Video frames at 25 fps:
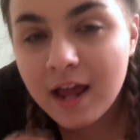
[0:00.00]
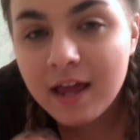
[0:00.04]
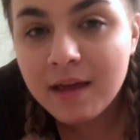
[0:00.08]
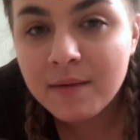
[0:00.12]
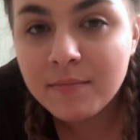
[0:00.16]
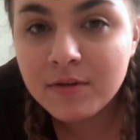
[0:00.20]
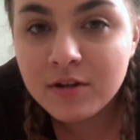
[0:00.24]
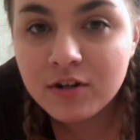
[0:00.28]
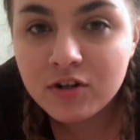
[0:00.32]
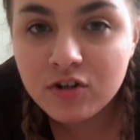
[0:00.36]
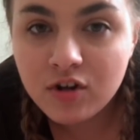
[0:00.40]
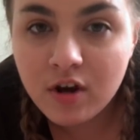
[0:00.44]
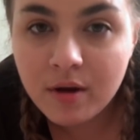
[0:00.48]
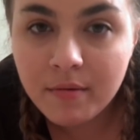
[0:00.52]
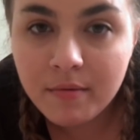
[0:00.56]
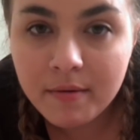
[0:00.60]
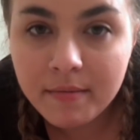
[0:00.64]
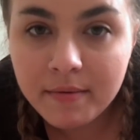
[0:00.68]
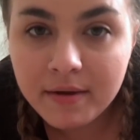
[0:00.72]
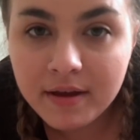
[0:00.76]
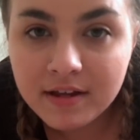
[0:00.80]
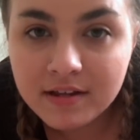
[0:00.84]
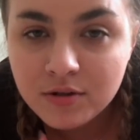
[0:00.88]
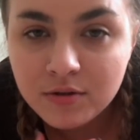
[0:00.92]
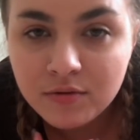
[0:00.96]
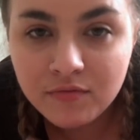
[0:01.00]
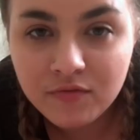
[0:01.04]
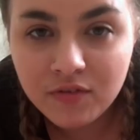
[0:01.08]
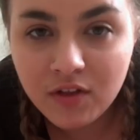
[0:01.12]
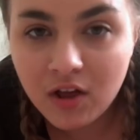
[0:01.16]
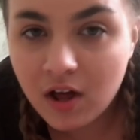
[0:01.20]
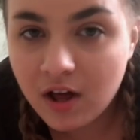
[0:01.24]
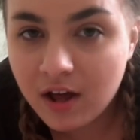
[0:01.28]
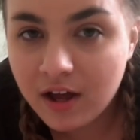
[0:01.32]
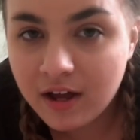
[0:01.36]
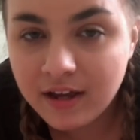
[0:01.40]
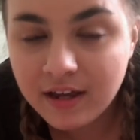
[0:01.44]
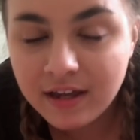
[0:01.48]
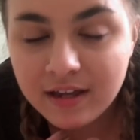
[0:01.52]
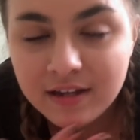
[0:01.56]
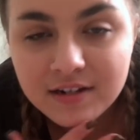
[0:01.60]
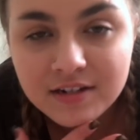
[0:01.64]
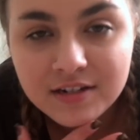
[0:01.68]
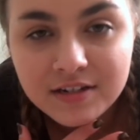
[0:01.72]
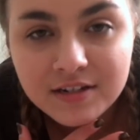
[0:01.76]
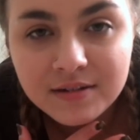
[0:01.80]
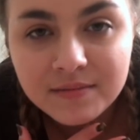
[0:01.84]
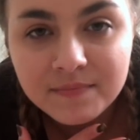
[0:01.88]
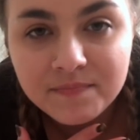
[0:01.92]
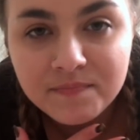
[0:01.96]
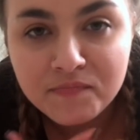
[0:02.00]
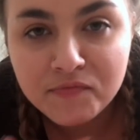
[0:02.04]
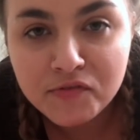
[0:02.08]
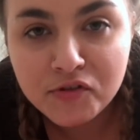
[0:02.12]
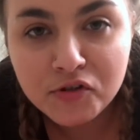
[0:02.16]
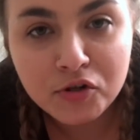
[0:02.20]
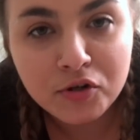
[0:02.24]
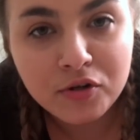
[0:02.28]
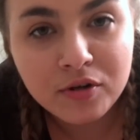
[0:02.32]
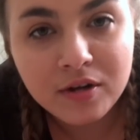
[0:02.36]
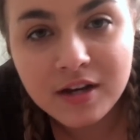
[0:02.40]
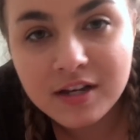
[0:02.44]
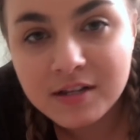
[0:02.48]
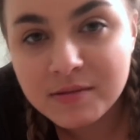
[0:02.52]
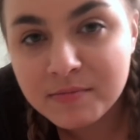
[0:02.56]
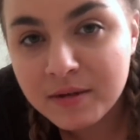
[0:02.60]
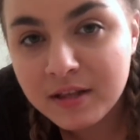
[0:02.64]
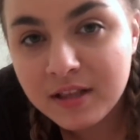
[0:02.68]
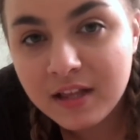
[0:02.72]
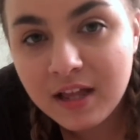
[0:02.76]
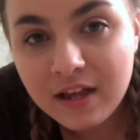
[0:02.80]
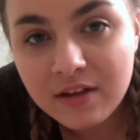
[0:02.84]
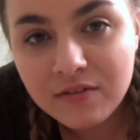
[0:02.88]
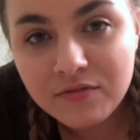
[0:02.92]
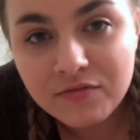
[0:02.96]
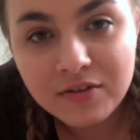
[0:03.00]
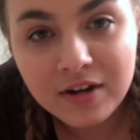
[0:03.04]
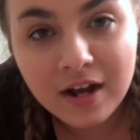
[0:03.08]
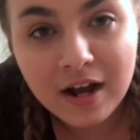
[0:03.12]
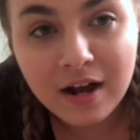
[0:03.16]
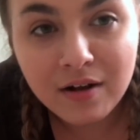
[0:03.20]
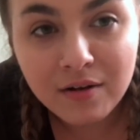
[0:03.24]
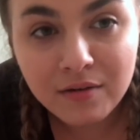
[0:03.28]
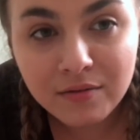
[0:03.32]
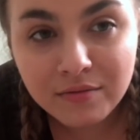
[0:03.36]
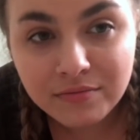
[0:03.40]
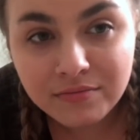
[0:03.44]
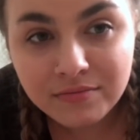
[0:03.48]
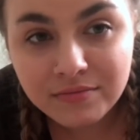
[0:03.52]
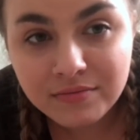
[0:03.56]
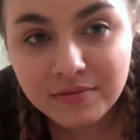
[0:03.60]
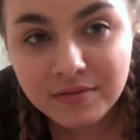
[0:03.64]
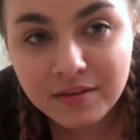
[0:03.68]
I am gonna try my best to vlog and to show you guys my life now,